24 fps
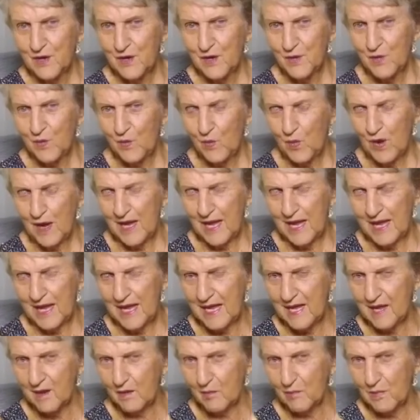where
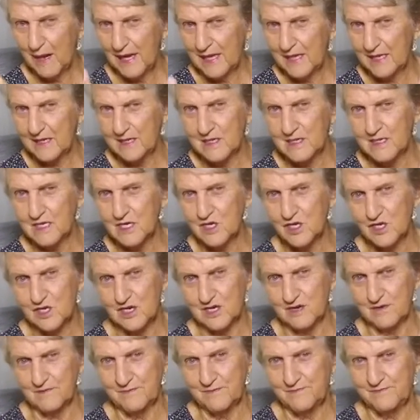he'll make a decision.